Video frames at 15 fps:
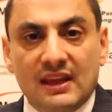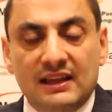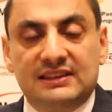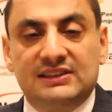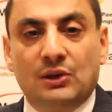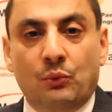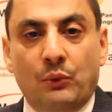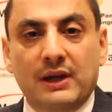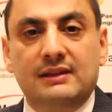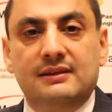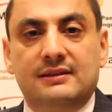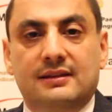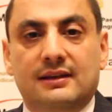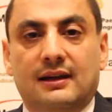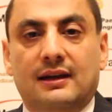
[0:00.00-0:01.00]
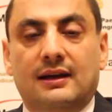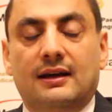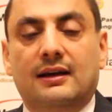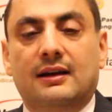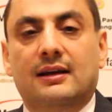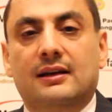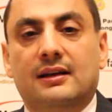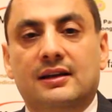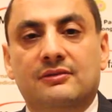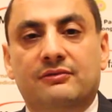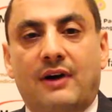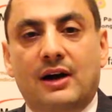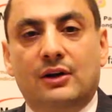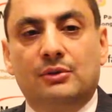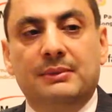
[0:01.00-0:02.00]
it's a wet
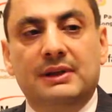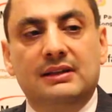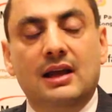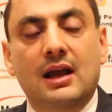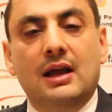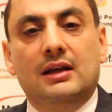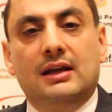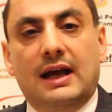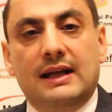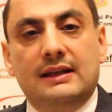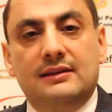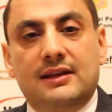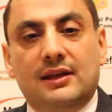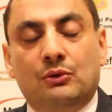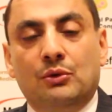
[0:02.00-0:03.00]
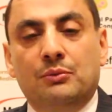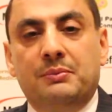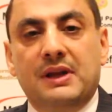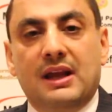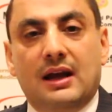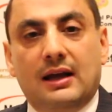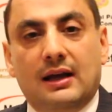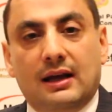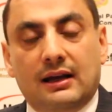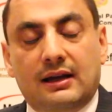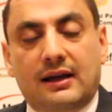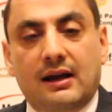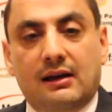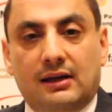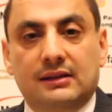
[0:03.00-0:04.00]
environment, and there will be a
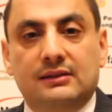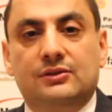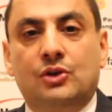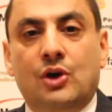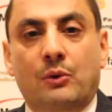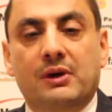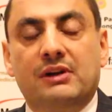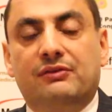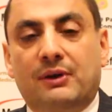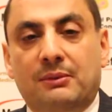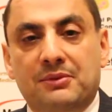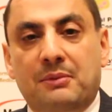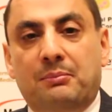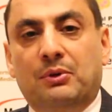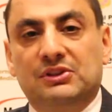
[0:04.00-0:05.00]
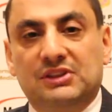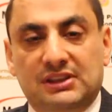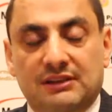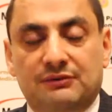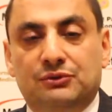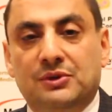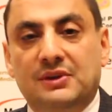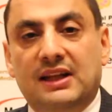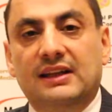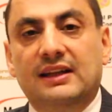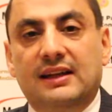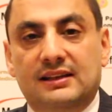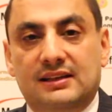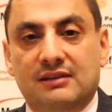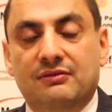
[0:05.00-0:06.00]
current going from the positive to the
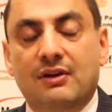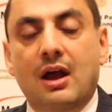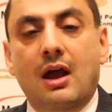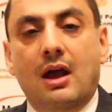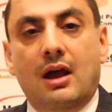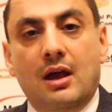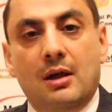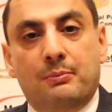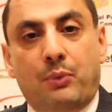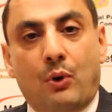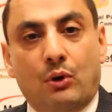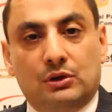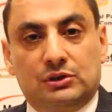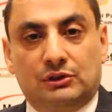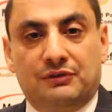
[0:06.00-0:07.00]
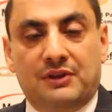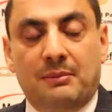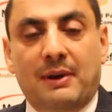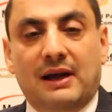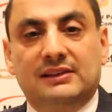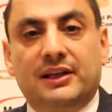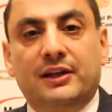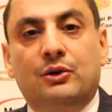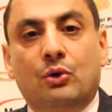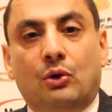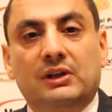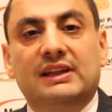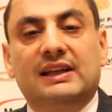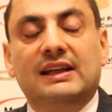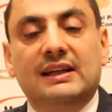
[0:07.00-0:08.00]
negative poles of the battery,
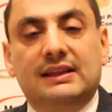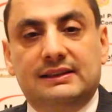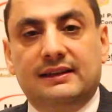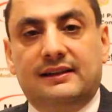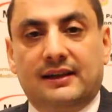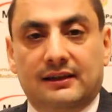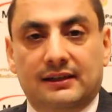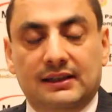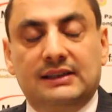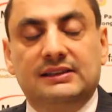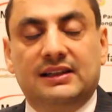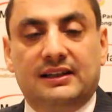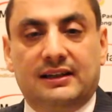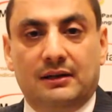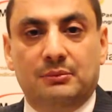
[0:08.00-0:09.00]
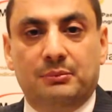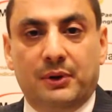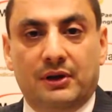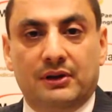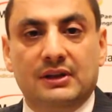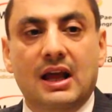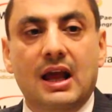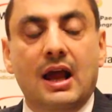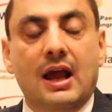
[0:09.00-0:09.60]
causing electrical burn.